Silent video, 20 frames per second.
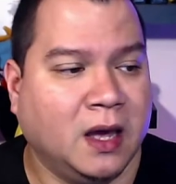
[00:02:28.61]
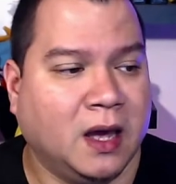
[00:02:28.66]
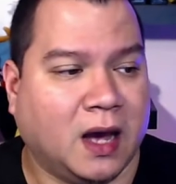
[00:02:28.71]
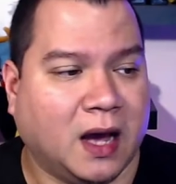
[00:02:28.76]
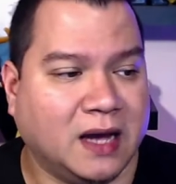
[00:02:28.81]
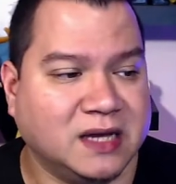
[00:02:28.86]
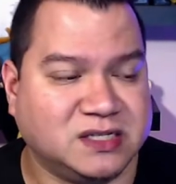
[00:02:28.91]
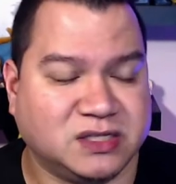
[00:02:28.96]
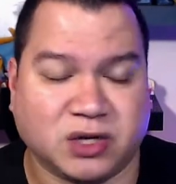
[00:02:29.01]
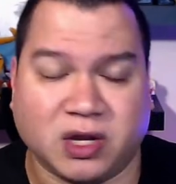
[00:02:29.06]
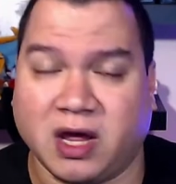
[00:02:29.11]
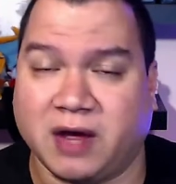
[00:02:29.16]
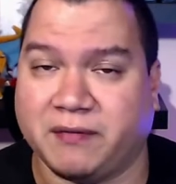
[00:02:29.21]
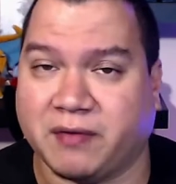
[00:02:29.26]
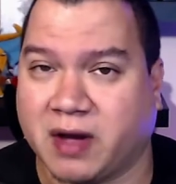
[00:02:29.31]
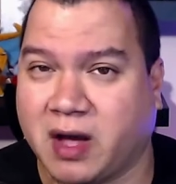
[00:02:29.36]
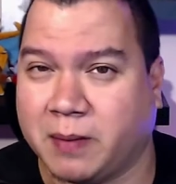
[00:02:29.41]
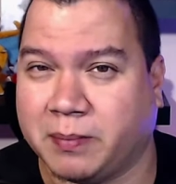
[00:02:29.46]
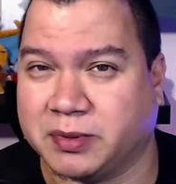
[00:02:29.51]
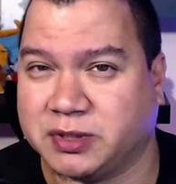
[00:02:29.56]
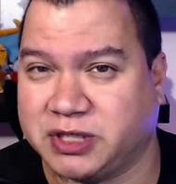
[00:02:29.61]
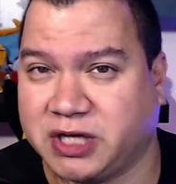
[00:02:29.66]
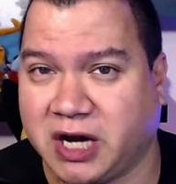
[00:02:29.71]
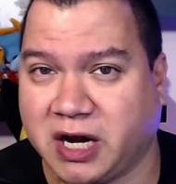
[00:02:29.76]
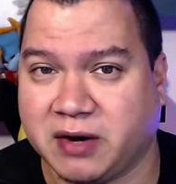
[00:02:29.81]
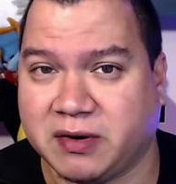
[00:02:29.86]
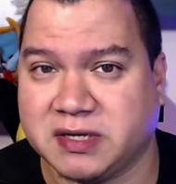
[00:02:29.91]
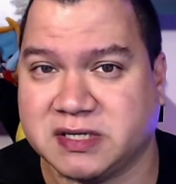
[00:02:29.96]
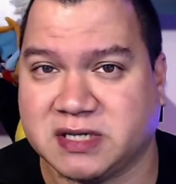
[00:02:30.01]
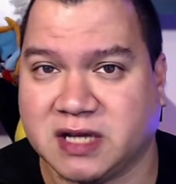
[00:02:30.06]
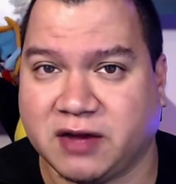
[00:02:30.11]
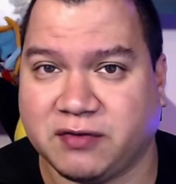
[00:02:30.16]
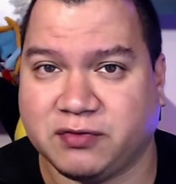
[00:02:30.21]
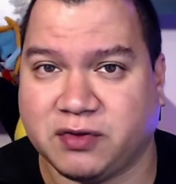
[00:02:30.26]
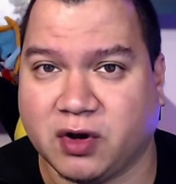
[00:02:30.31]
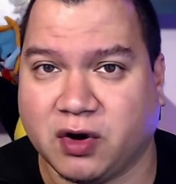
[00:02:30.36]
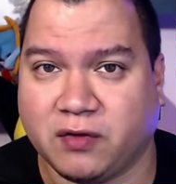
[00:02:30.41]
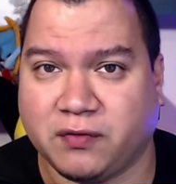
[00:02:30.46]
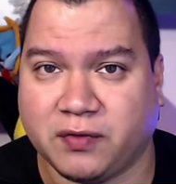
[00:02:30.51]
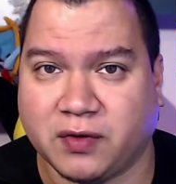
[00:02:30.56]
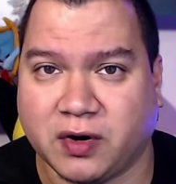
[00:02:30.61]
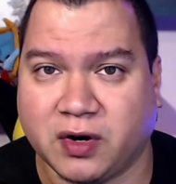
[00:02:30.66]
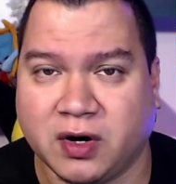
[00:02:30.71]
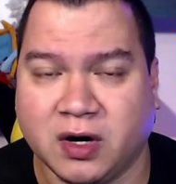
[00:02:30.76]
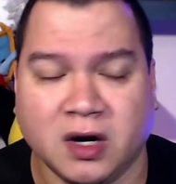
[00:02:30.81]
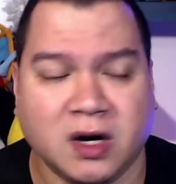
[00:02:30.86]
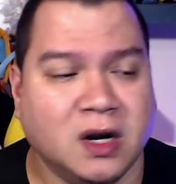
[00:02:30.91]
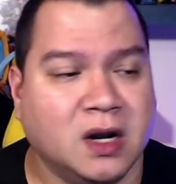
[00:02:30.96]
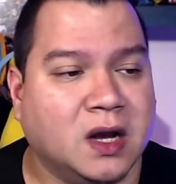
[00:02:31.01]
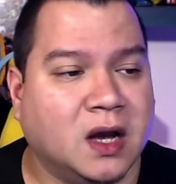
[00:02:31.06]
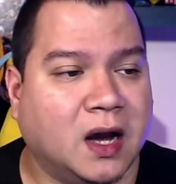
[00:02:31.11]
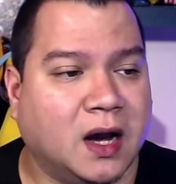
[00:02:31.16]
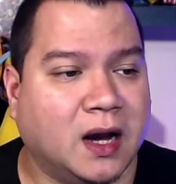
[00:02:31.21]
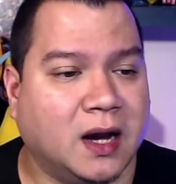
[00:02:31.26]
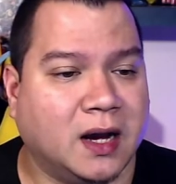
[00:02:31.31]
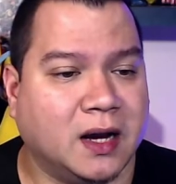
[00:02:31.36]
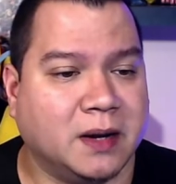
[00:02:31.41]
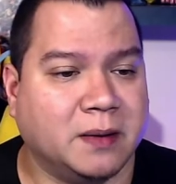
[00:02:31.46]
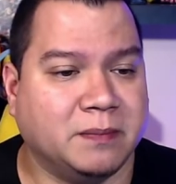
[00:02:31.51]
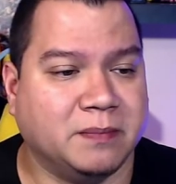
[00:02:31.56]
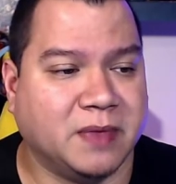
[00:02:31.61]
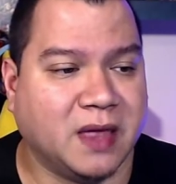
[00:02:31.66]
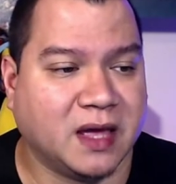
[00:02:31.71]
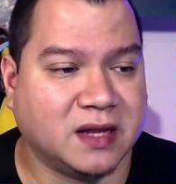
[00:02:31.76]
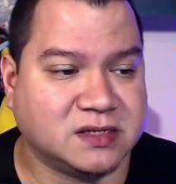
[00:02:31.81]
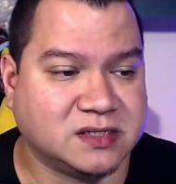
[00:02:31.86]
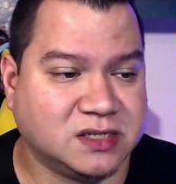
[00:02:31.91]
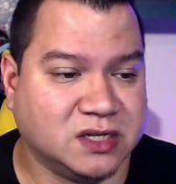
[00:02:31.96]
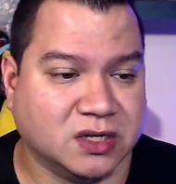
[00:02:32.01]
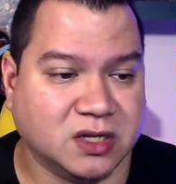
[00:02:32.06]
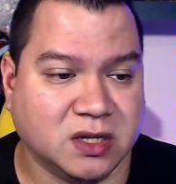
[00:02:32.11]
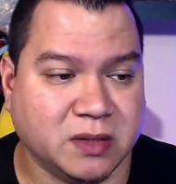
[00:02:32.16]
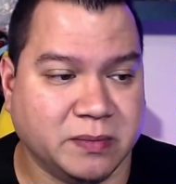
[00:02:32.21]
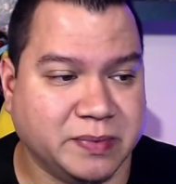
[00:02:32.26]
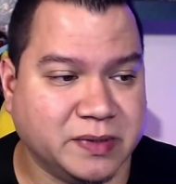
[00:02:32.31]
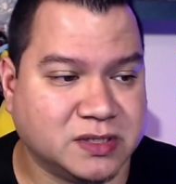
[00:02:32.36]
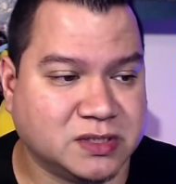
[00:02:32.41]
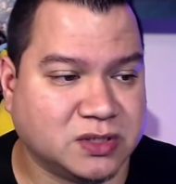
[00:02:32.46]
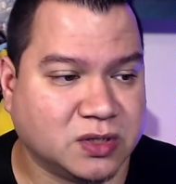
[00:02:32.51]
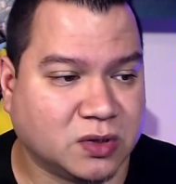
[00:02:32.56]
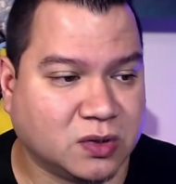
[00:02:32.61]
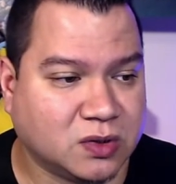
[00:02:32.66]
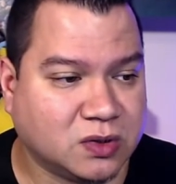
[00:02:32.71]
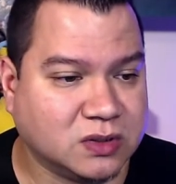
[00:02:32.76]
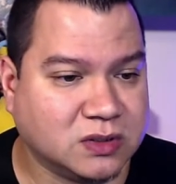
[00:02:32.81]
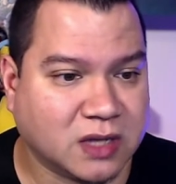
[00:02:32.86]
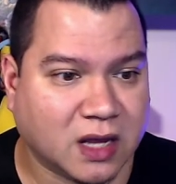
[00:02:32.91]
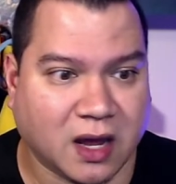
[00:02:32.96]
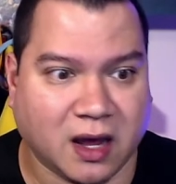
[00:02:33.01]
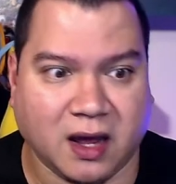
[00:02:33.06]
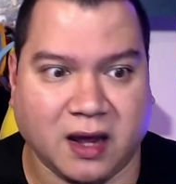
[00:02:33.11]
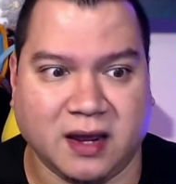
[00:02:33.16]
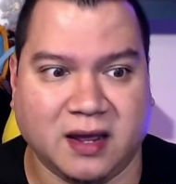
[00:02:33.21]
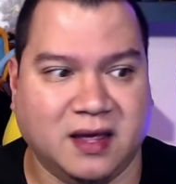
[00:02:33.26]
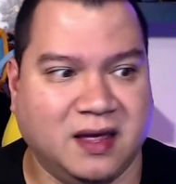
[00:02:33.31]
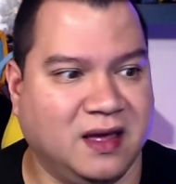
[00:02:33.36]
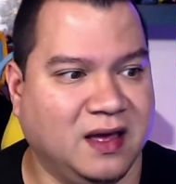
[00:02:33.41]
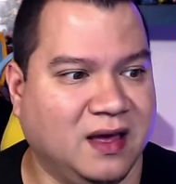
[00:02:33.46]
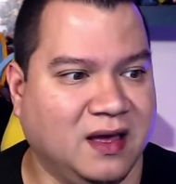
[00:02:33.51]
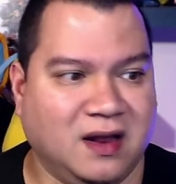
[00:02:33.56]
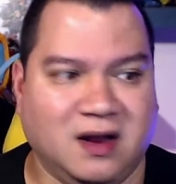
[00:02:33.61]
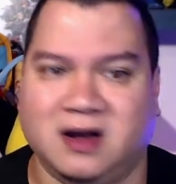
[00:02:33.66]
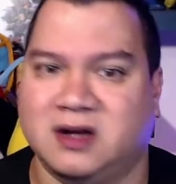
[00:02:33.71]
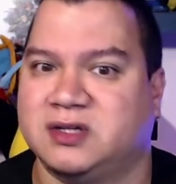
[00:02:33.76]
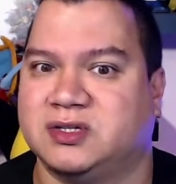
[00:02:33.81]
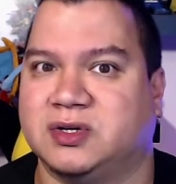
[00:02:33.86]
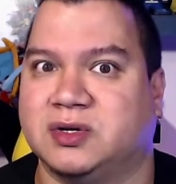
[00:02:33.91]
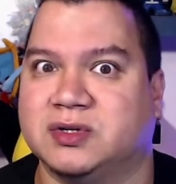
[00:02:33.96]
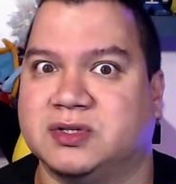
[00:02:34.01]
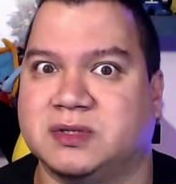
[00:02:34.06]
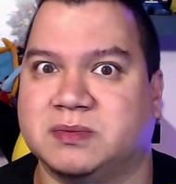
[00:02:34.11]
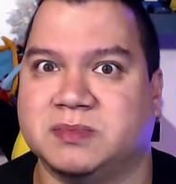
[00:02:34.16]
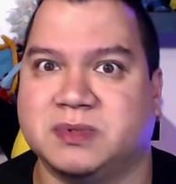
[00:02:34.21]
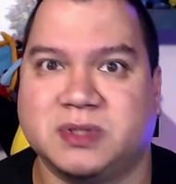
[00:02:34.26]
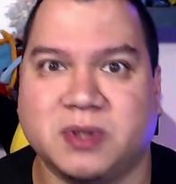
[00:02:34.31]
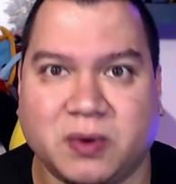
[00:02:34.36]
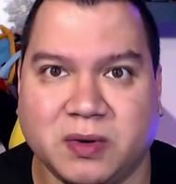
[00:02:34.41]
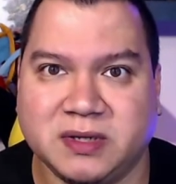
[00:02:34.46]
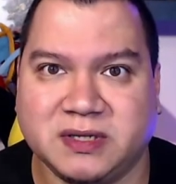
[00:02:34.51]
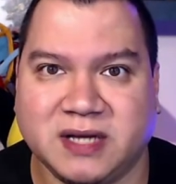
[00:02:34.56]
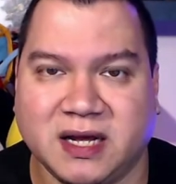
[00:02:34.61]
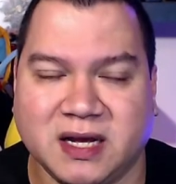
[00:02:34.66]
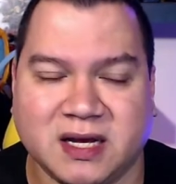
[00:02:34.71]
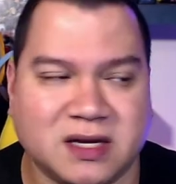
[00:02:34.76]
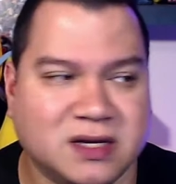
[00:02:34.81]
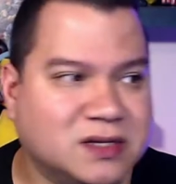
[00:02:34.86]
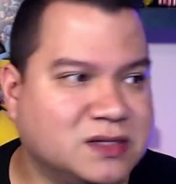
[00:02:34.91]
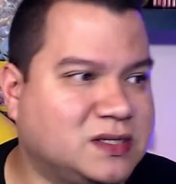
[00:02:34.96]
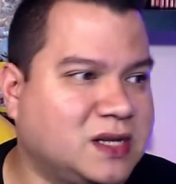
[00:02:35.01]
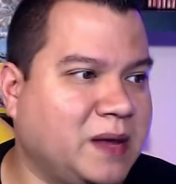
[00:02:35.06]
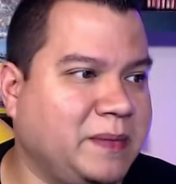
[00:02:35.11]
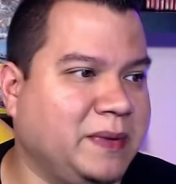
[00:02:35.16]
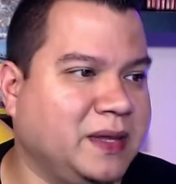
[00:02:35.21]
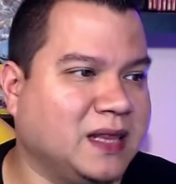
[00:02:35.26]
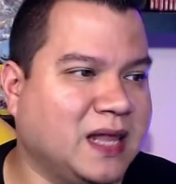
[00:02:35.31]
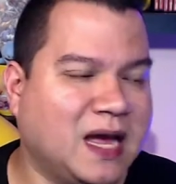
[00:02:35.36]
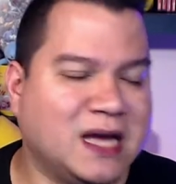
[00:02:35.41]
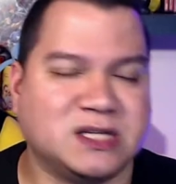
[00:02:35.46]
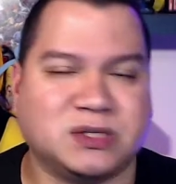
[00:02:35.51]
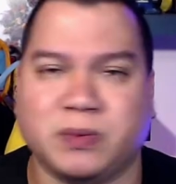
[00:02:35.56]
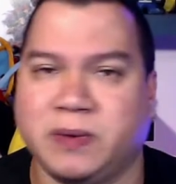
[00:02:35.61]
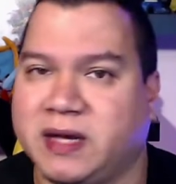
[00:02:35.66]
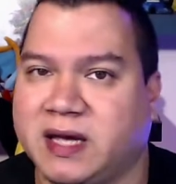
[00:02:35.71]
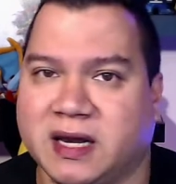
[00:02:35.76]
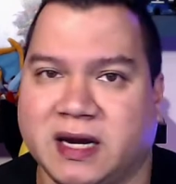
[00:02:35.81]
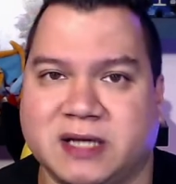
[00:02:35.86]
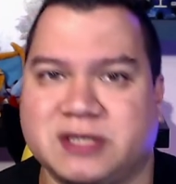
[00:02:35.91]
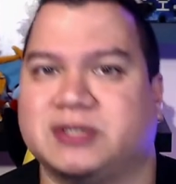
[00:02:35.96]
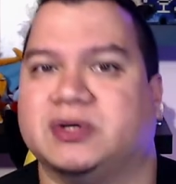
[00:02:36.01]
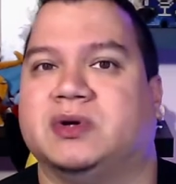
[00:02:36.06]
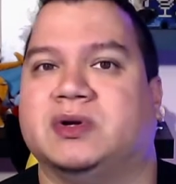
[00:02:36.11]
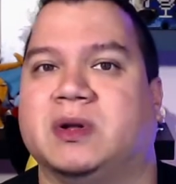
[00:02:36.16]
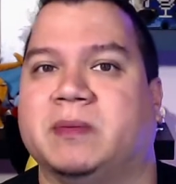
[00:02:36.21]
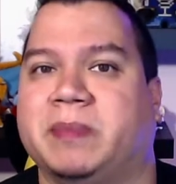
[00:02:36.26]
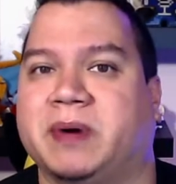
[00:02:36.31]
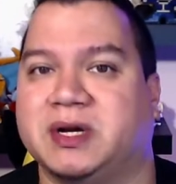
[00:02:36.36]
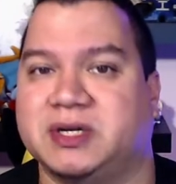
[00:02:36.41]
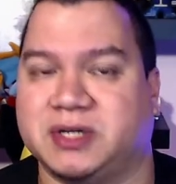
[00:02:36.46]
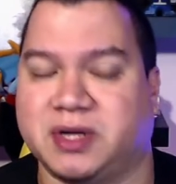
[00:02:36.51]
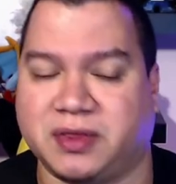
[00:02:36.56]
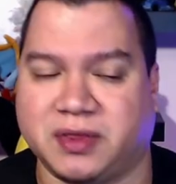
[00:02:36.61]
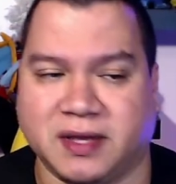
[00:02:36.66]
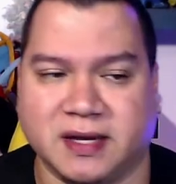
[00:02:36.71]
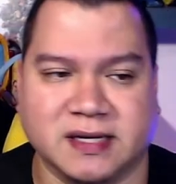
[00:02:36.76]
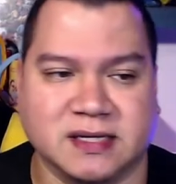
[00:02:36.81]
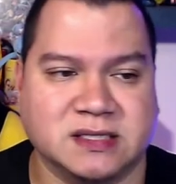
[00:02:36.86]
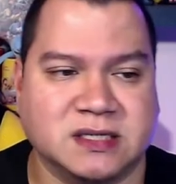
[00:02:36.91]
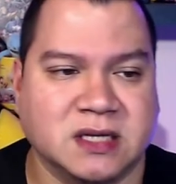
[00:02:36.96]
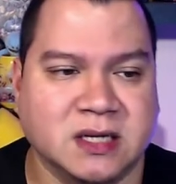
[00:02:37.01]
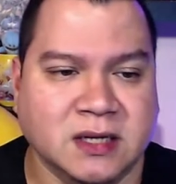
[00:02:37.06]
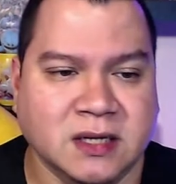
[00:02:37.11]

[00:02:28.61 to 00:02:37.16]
I still have a couple cherries left over um, that still need to be sold. I sold some swordtails. I mean, last weekend I sold a bunch of things.